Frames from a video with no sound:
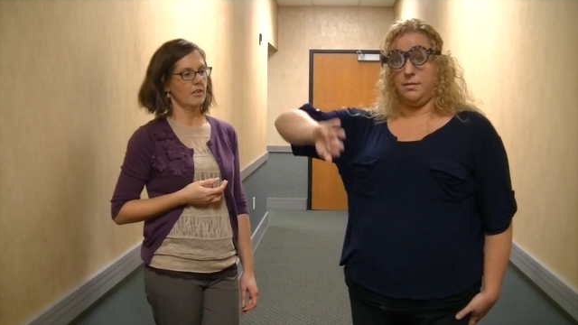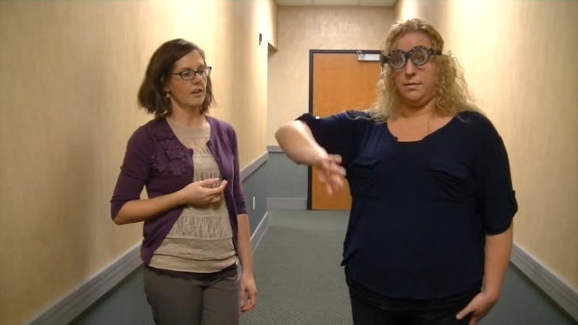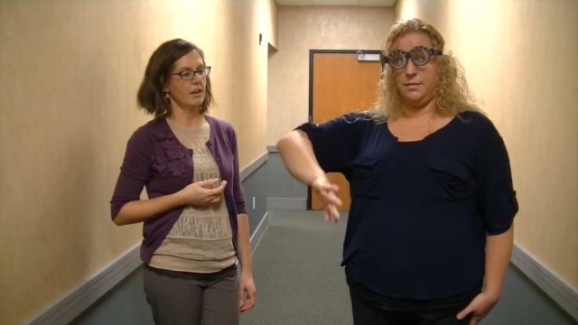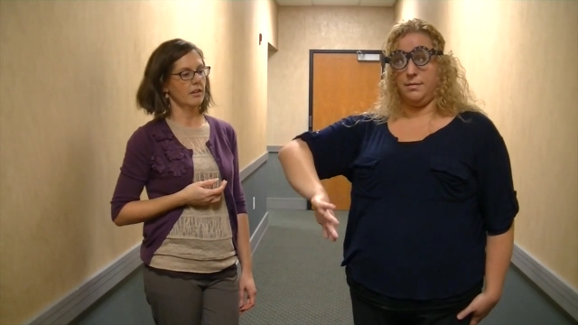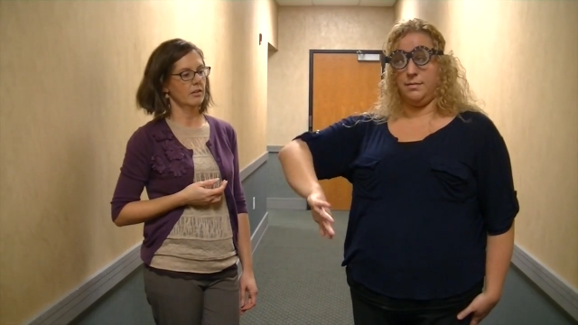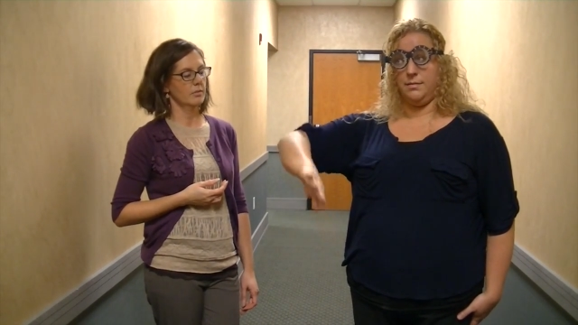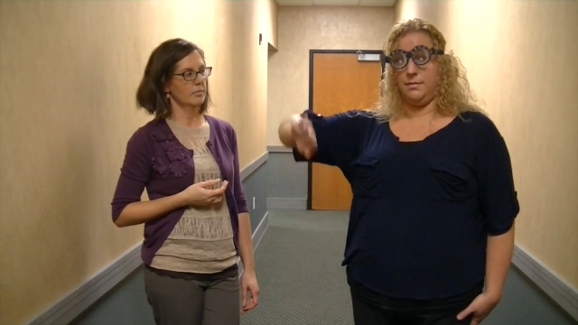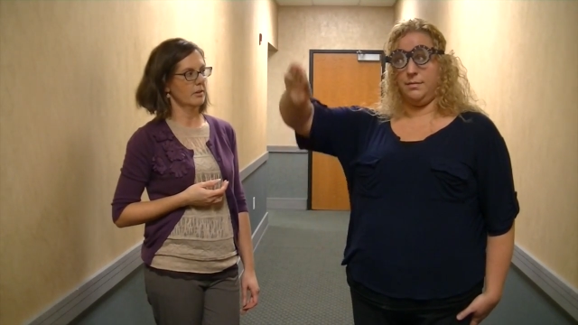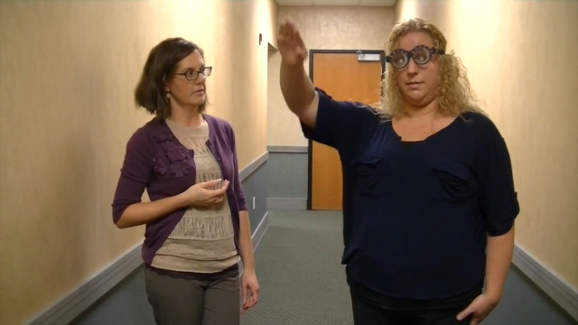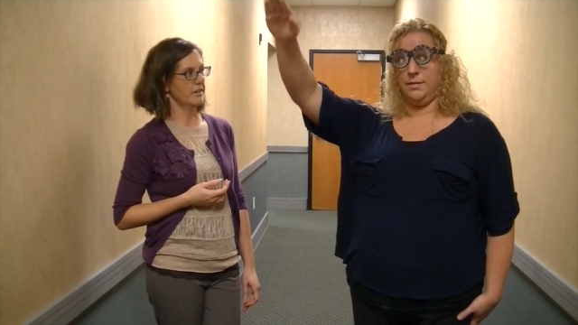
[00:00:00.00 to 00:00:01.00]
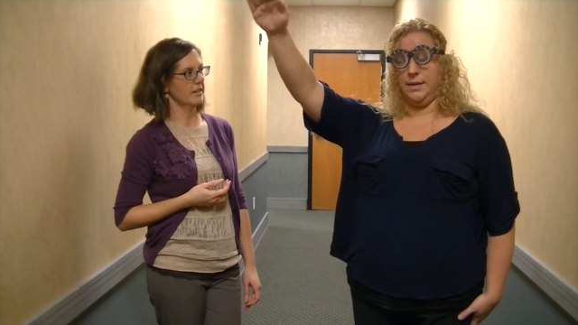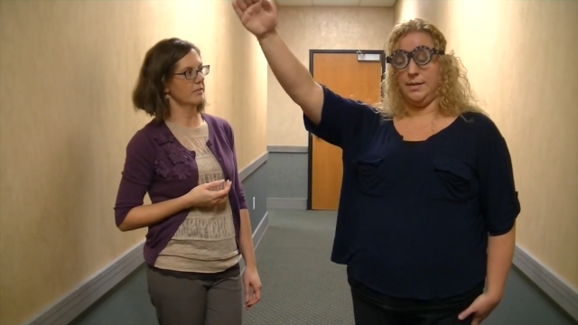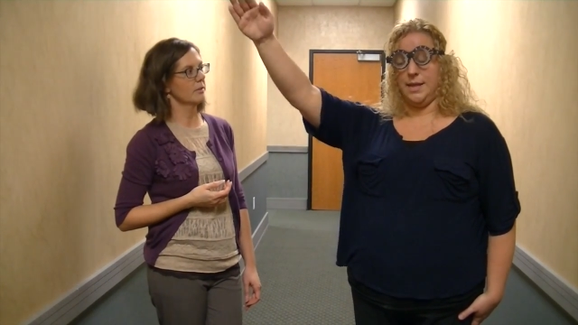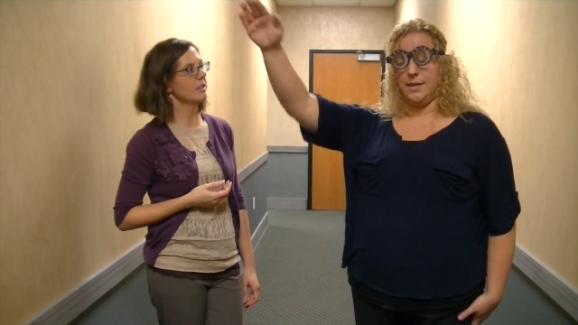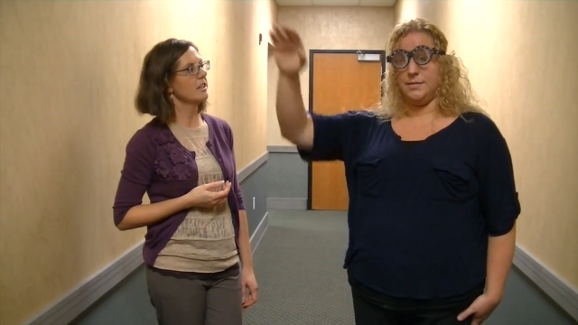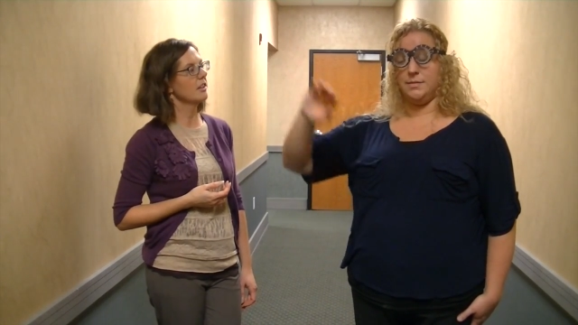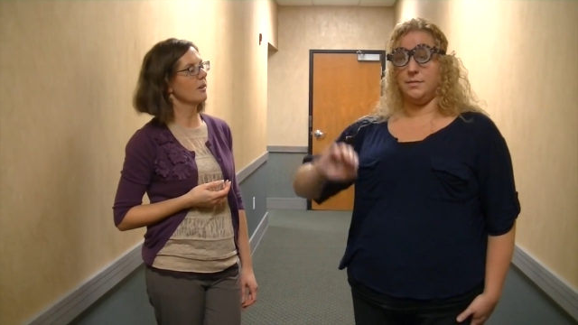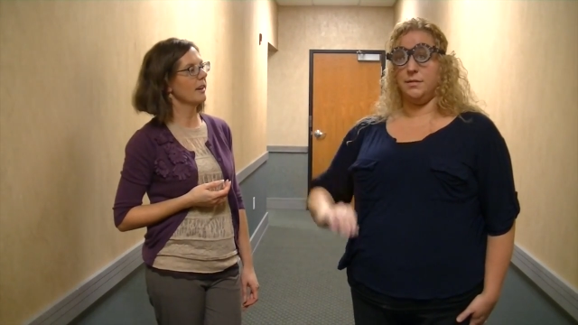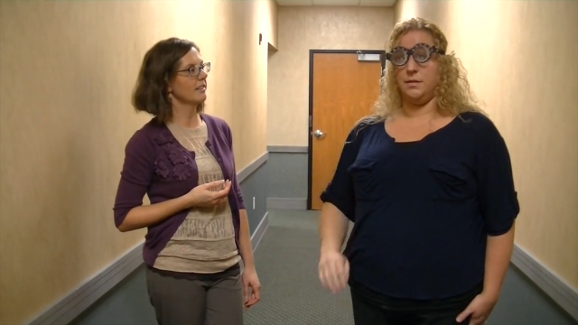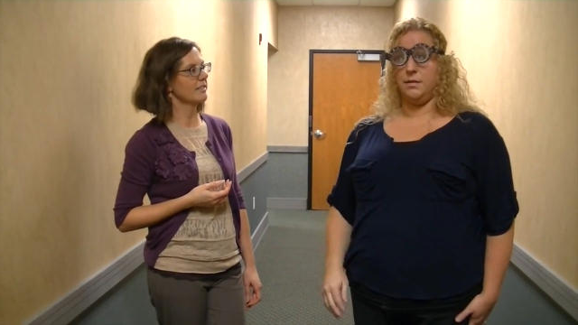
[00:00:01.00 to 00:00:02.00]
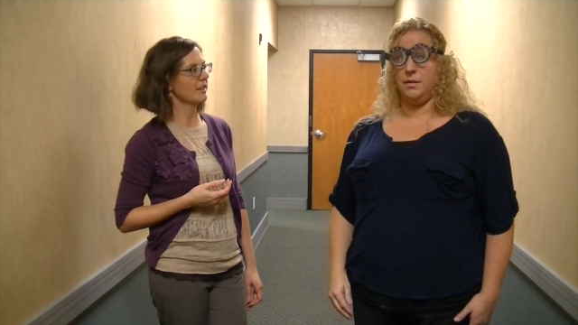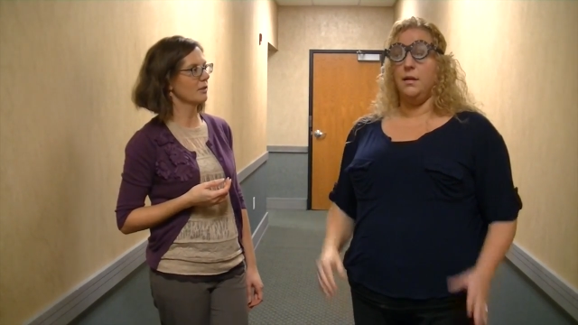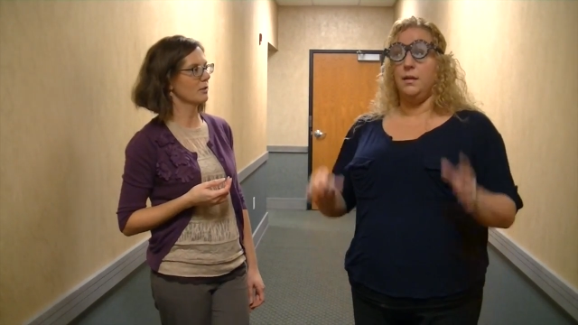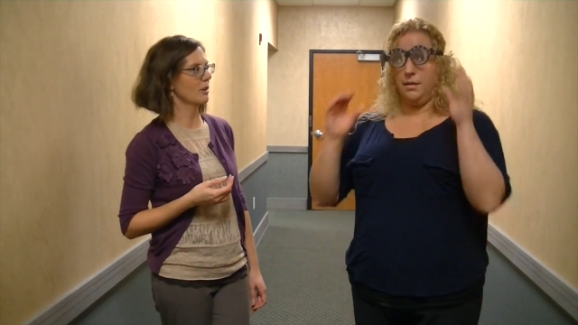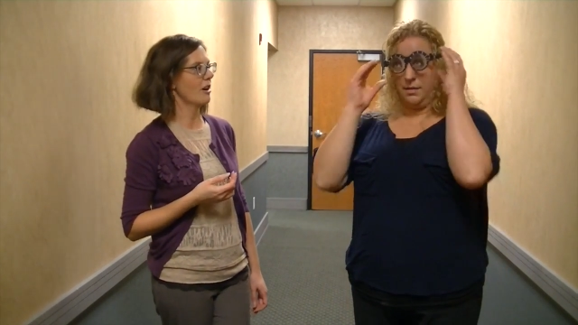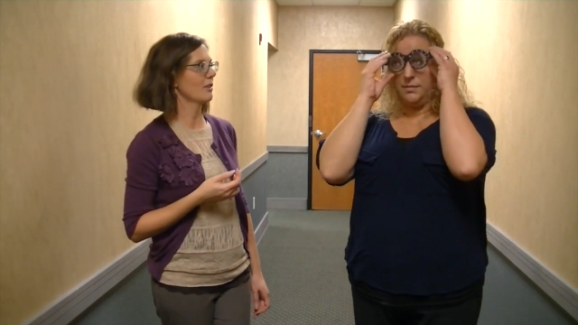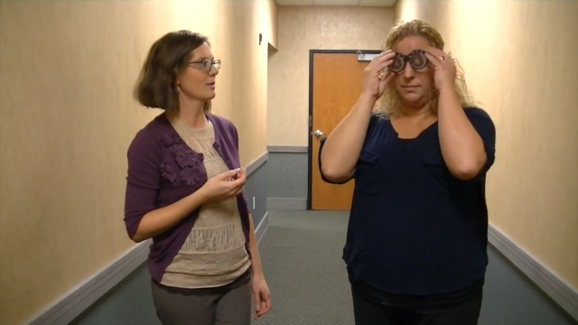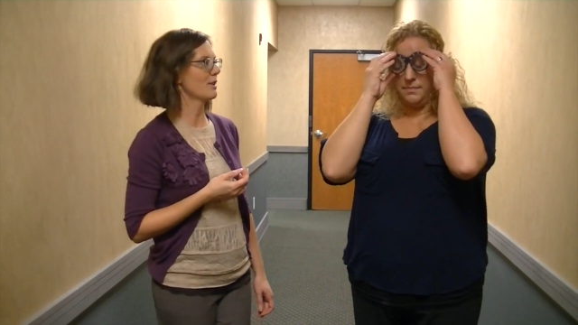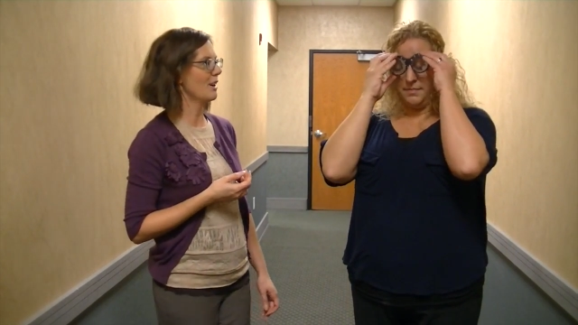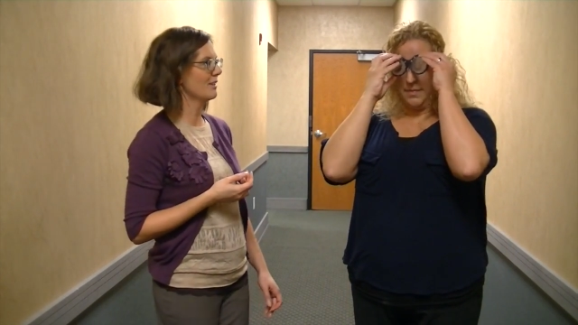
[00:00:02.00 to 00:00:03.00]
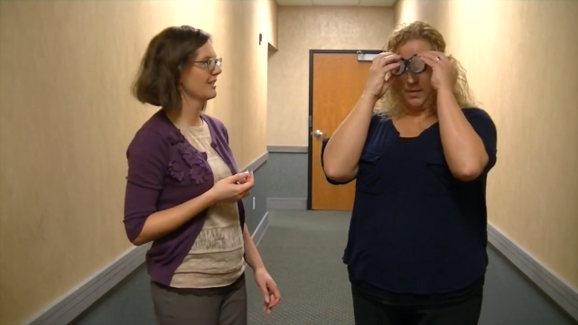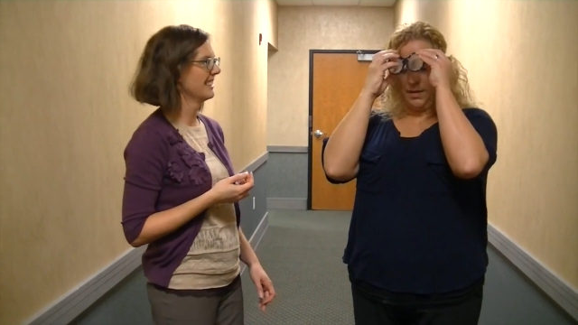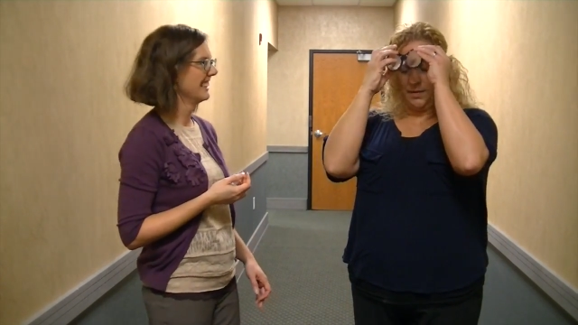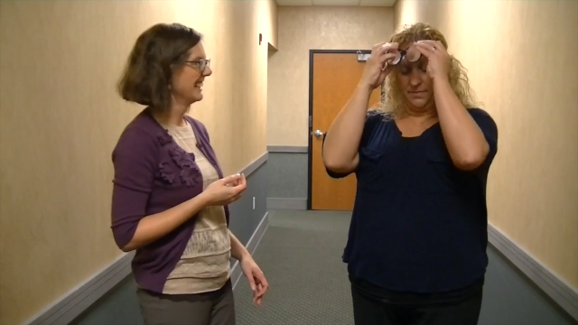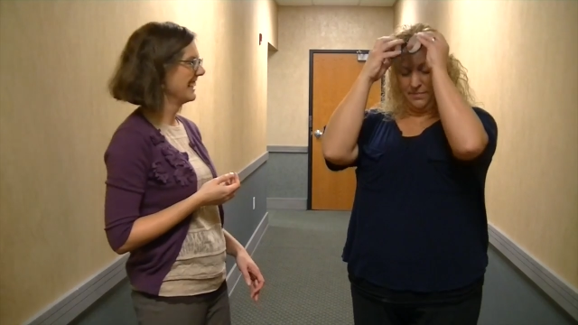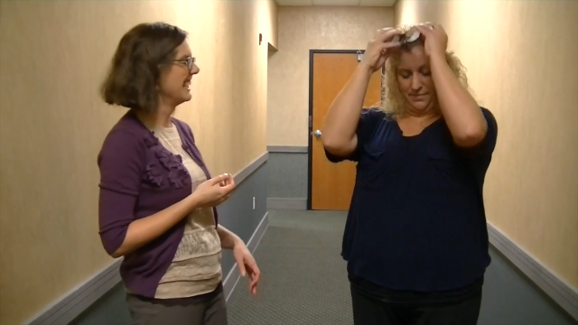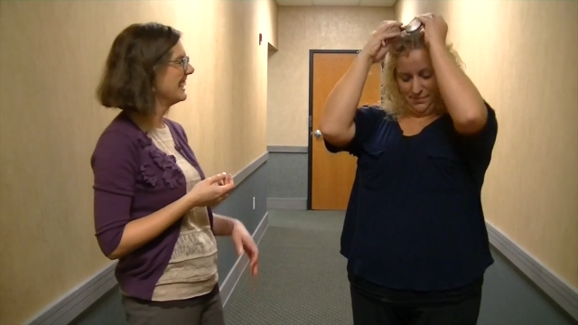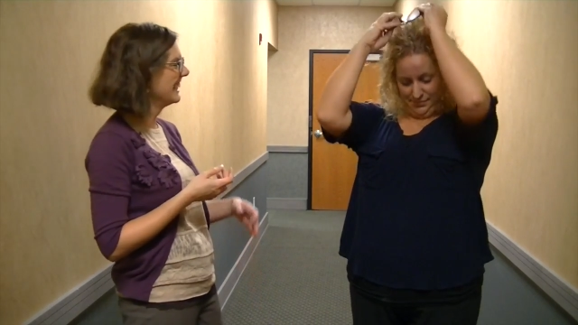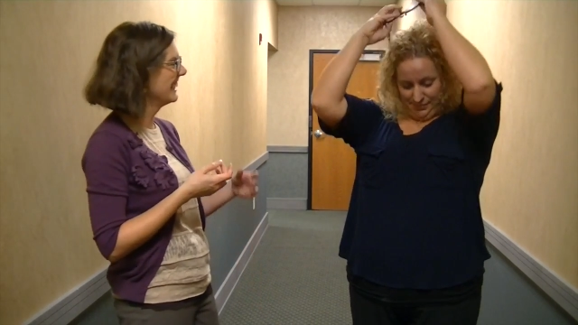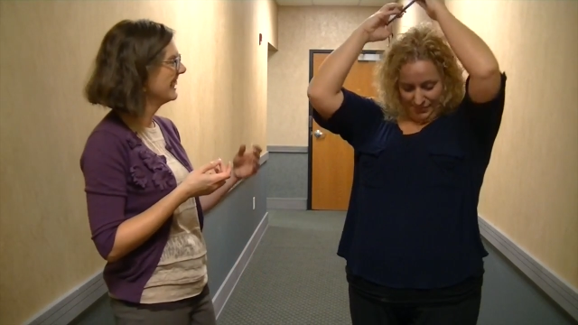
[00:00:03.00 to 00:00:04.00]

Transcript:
Speaker 1: Okay, perfect. Like we'll let you go ahead and take those goggles off. Because